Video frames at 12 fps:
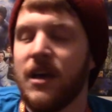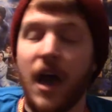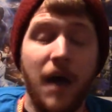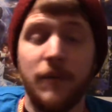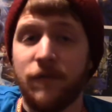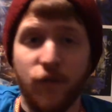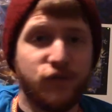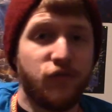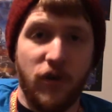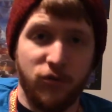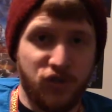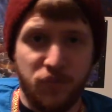I mean, first of
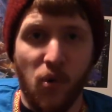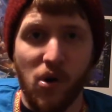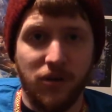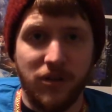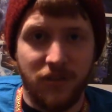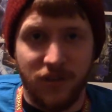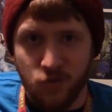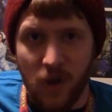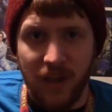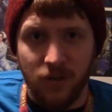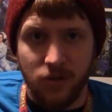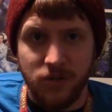all, it was spoiled in the
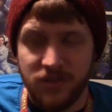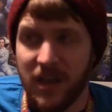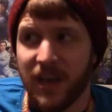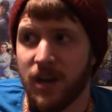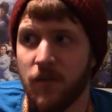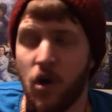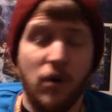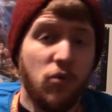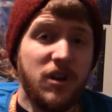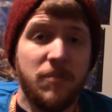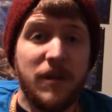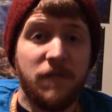trailers. Second of all, it
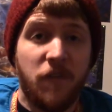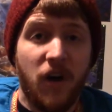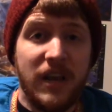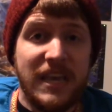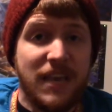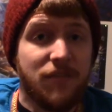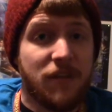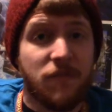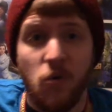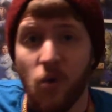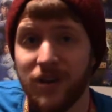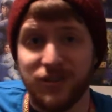wouldn't have been funny even if
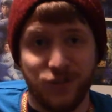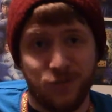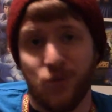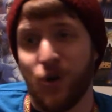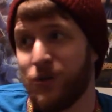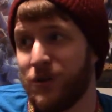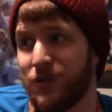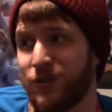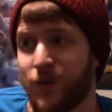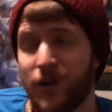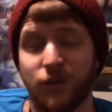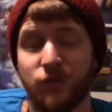it wasn't spoiled in the
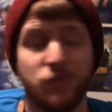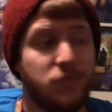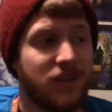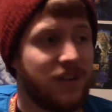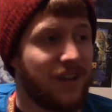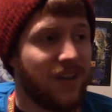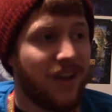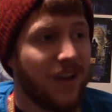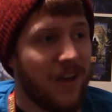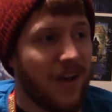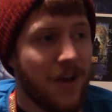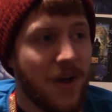trailers. But
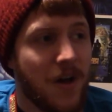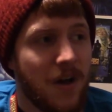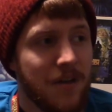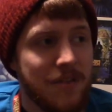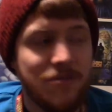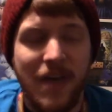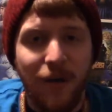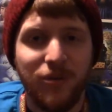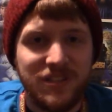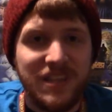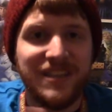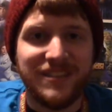that
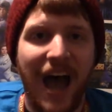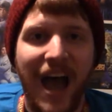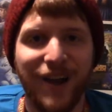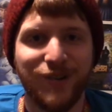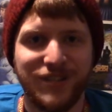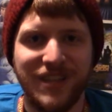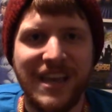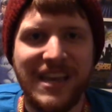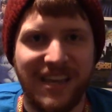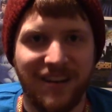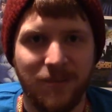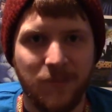was the entire
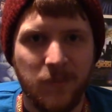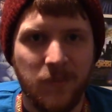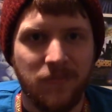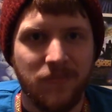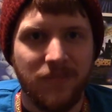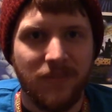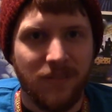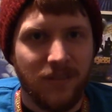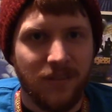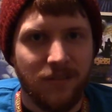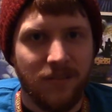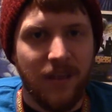scene.
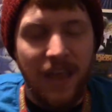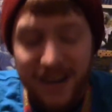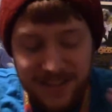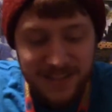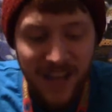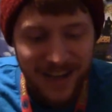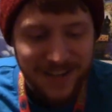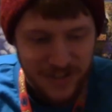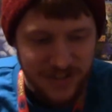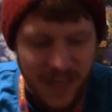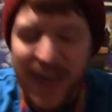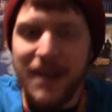And it's not
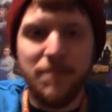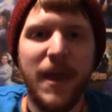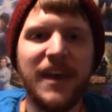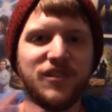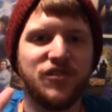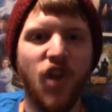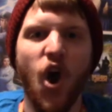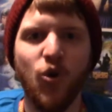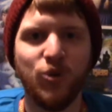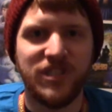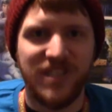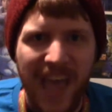just that, it makes no
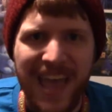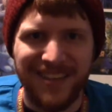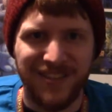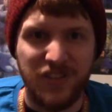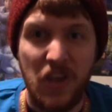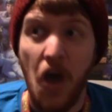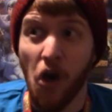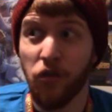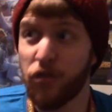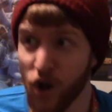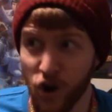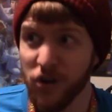sense.
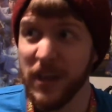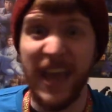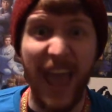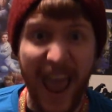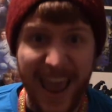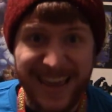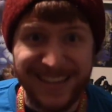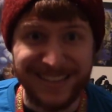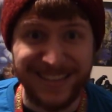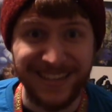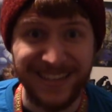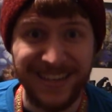38?